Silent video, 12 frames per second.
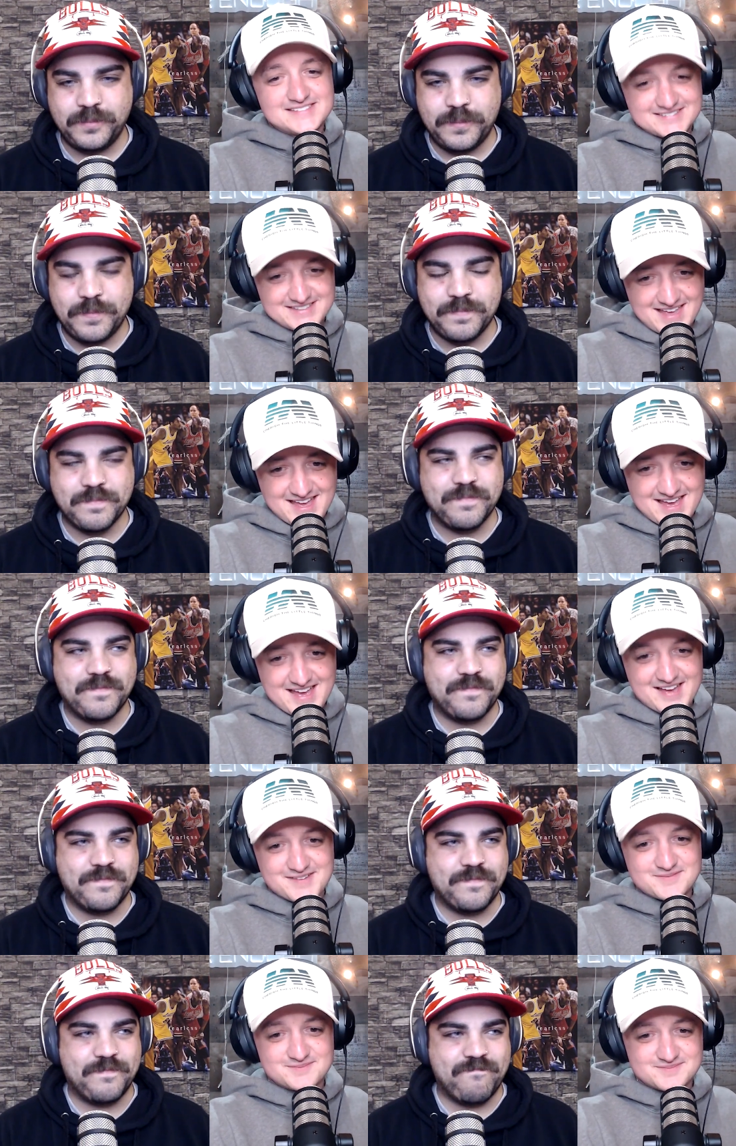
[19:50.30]
Speaker 1: Yeah,
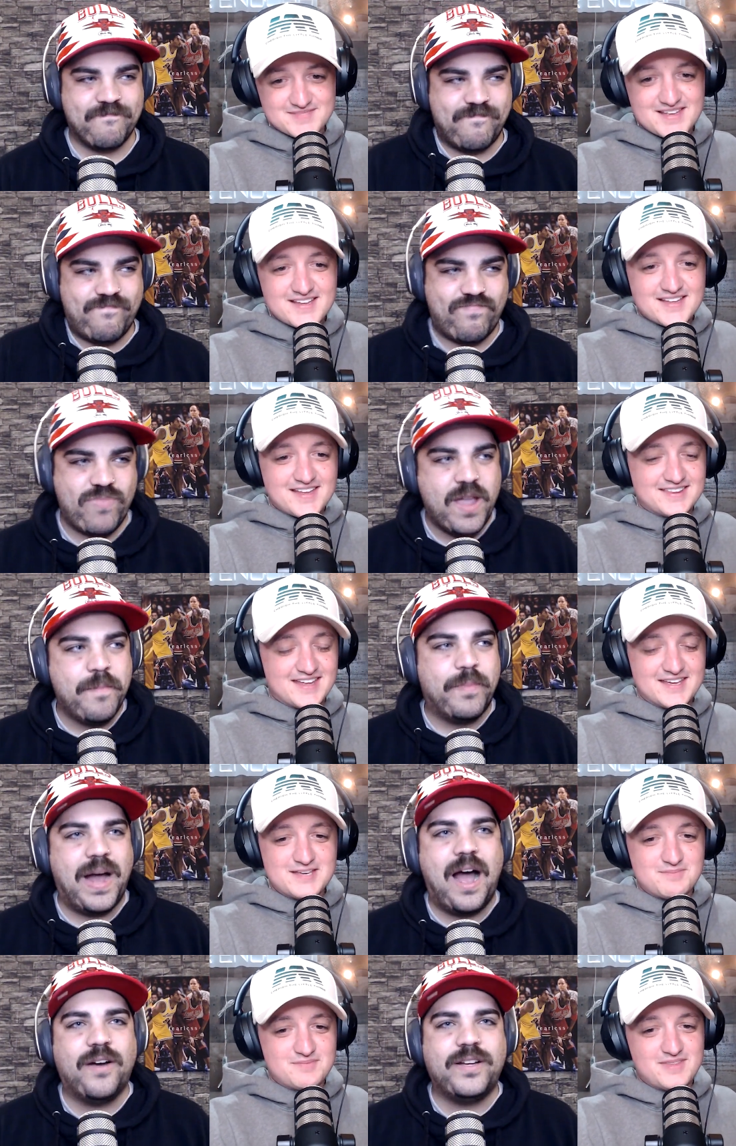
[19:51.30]
mm. they,
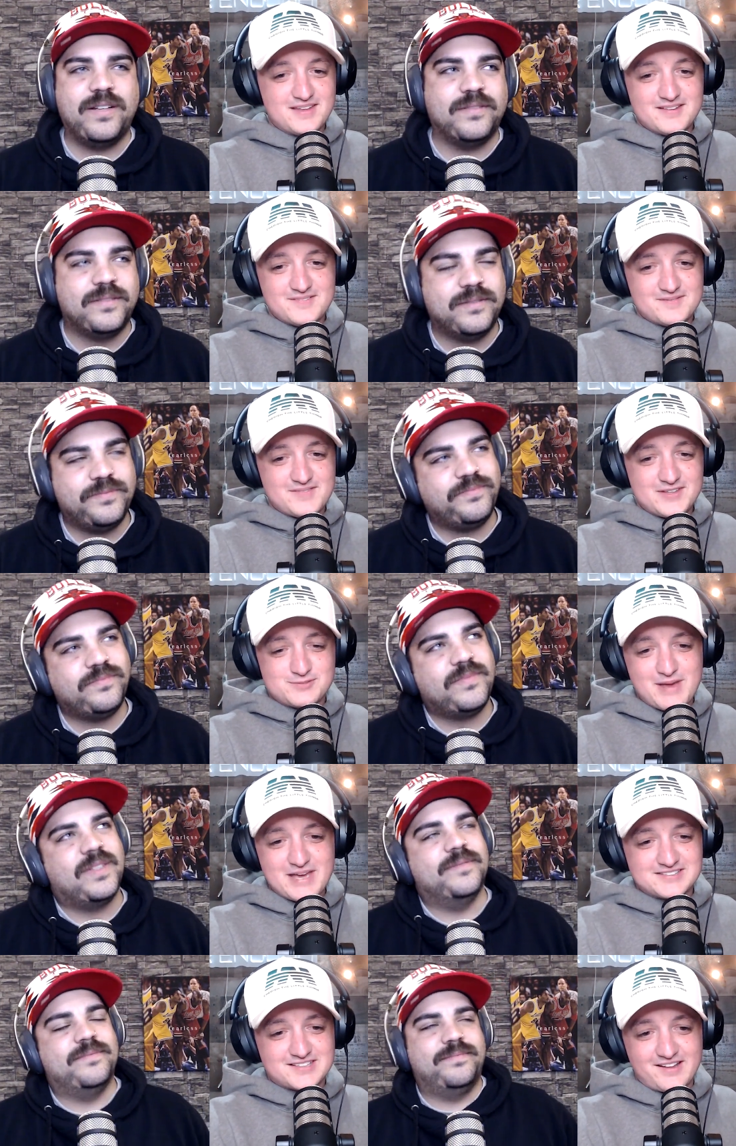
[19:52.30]
he, how... they, he was
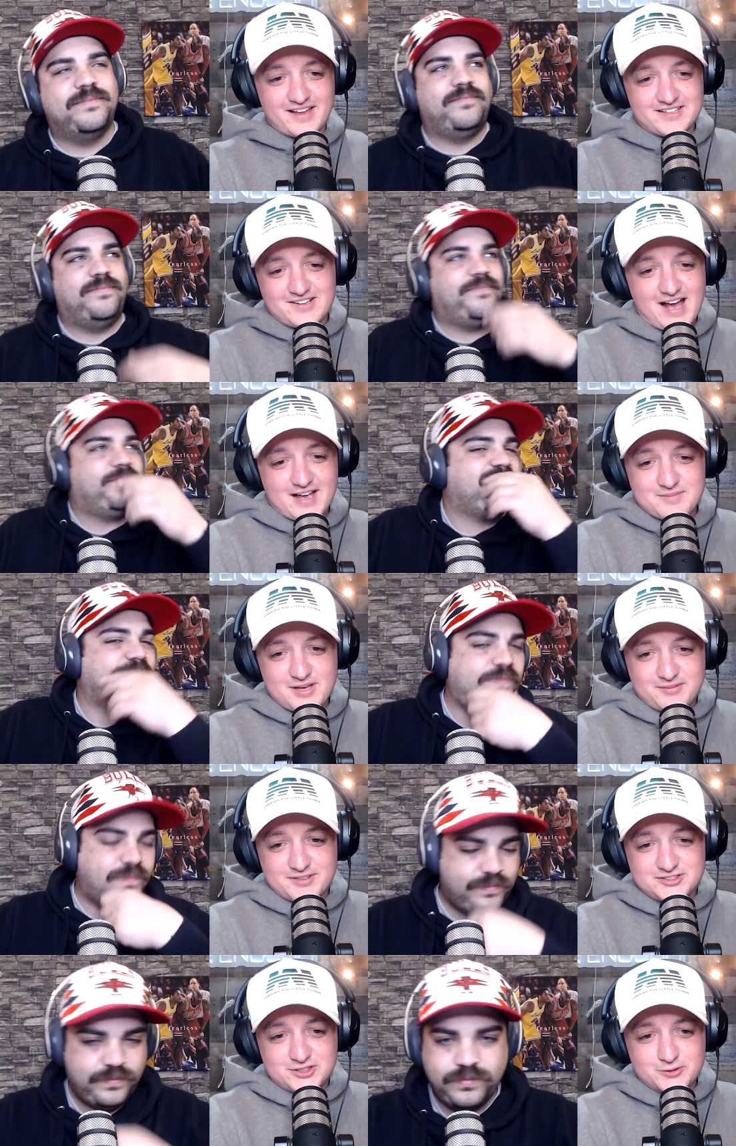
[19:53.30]
basically like, "You're mm. not gonna be able
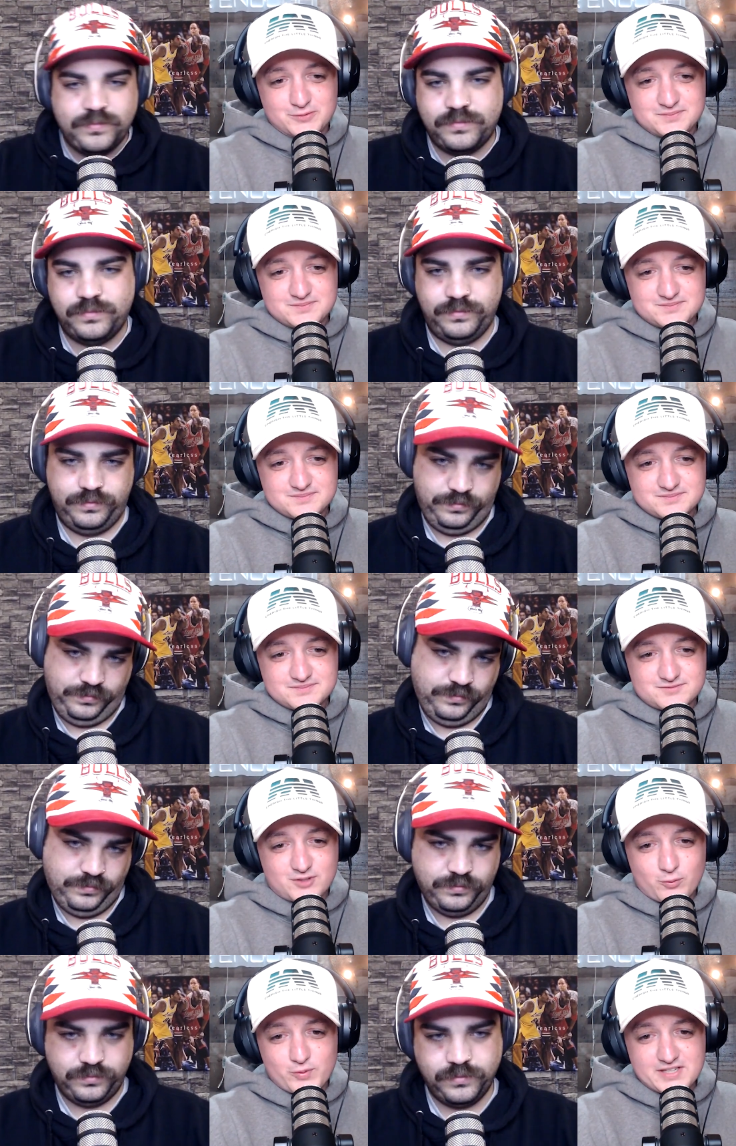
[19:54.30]
to chew
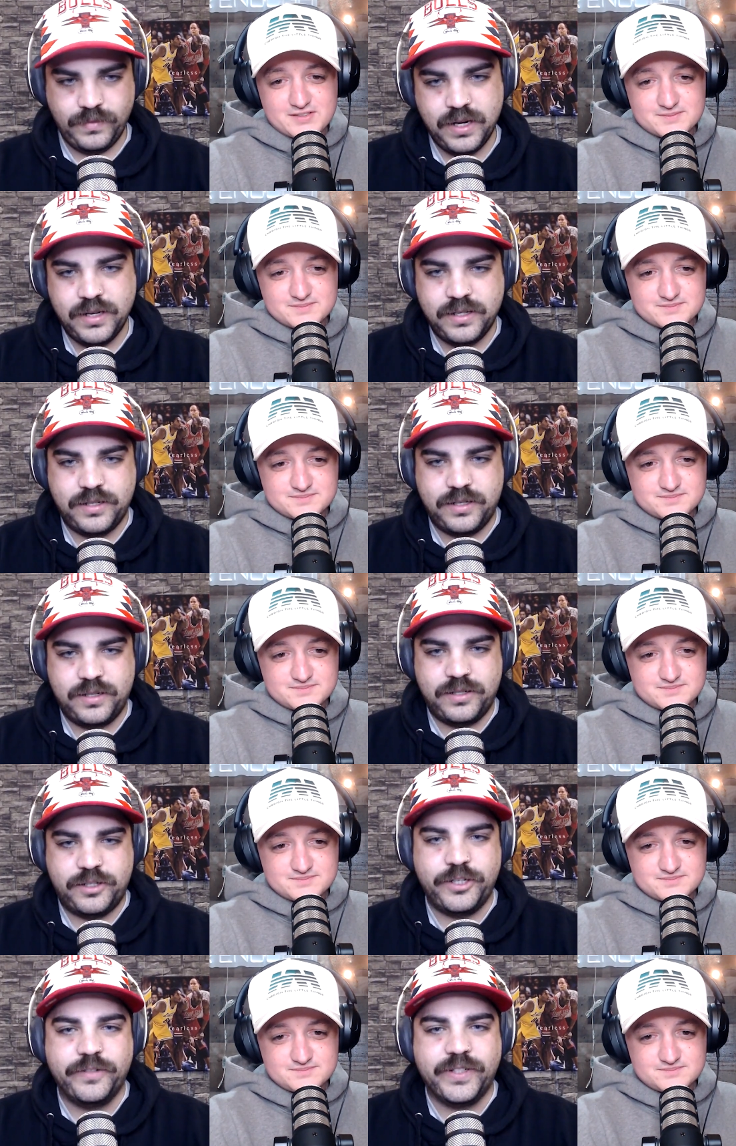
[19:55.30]
for a week."
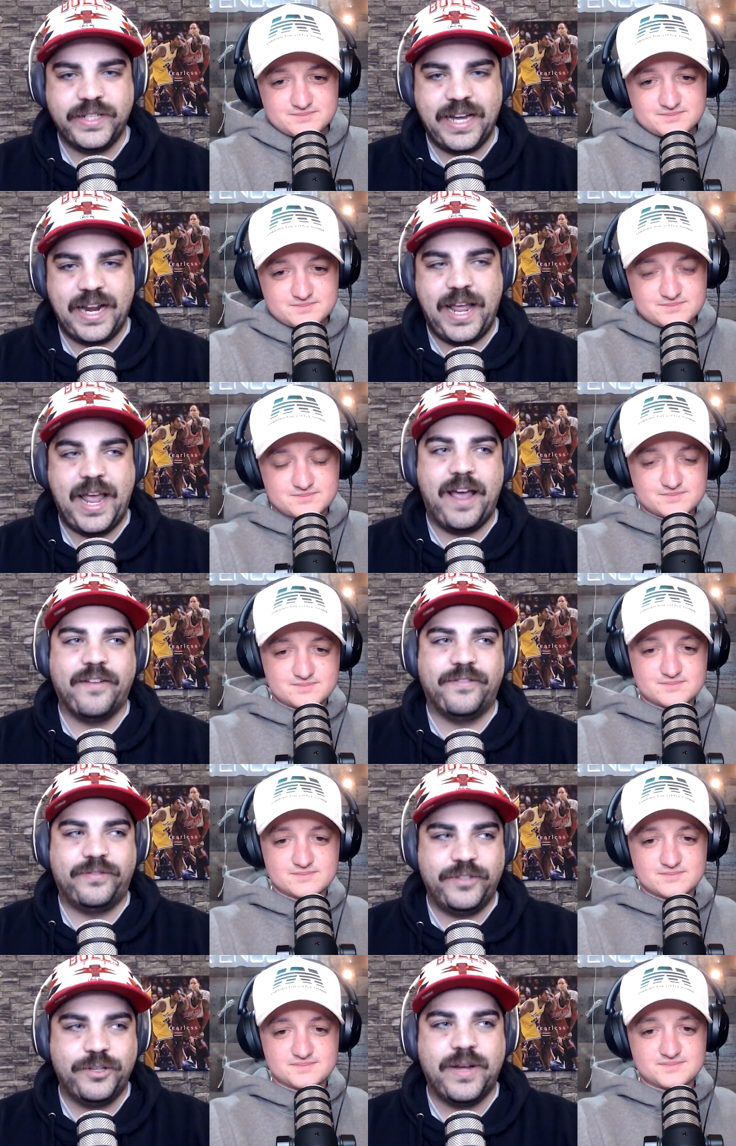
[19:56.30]
Speaker 2: So you really gotta have
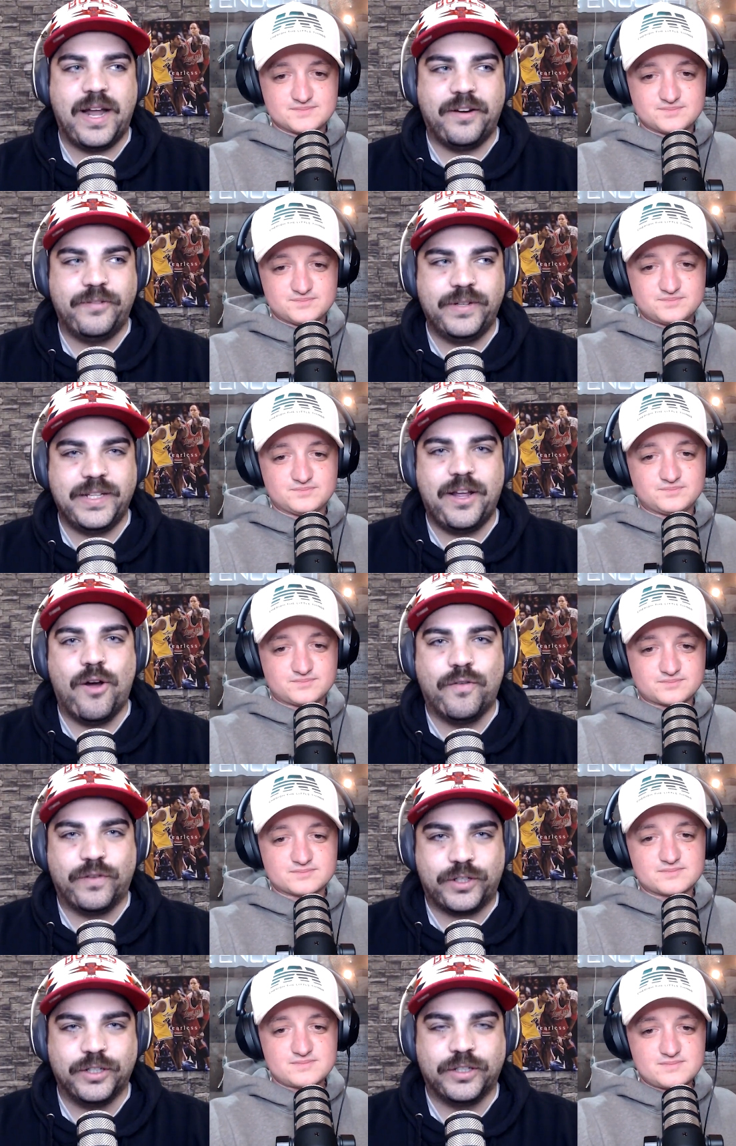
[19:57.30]
you gotta really
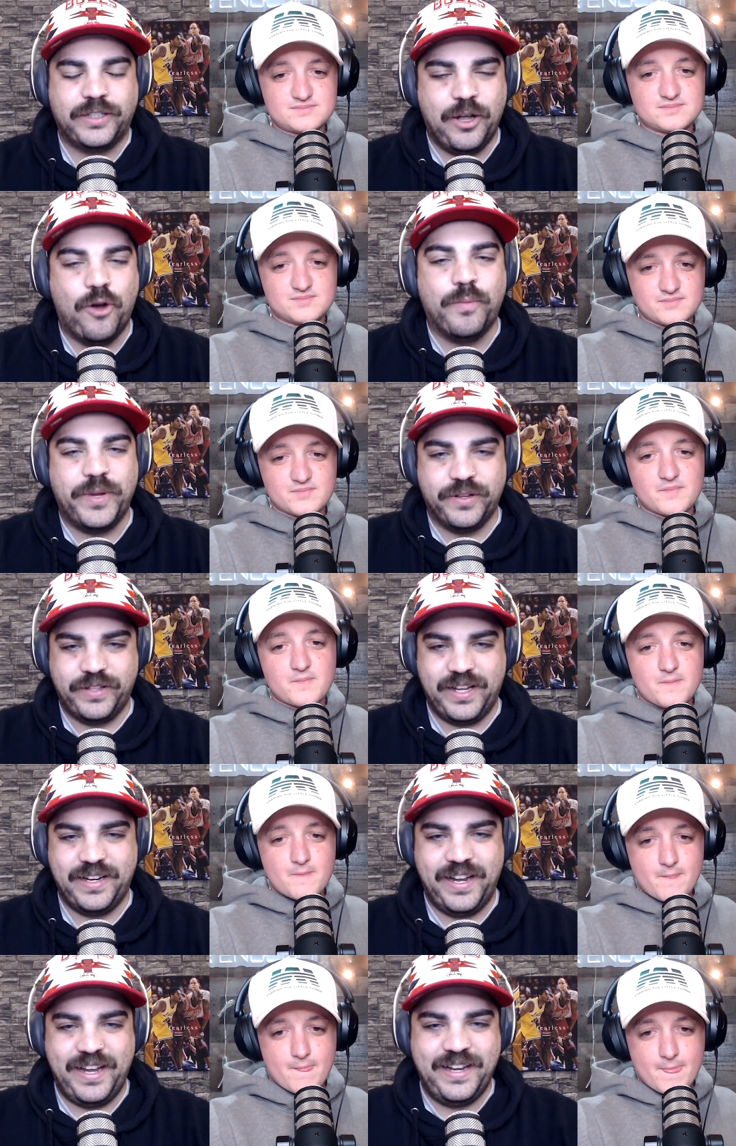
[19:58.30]
overcook the oatmeal
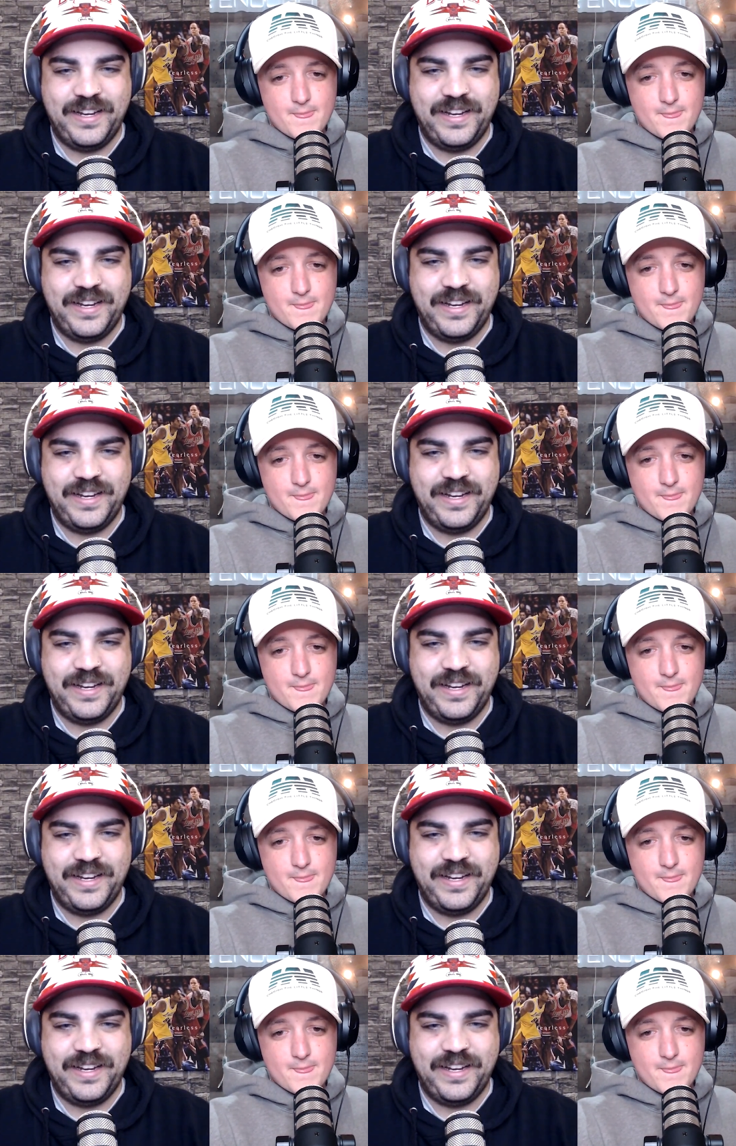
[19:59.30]
then, eh?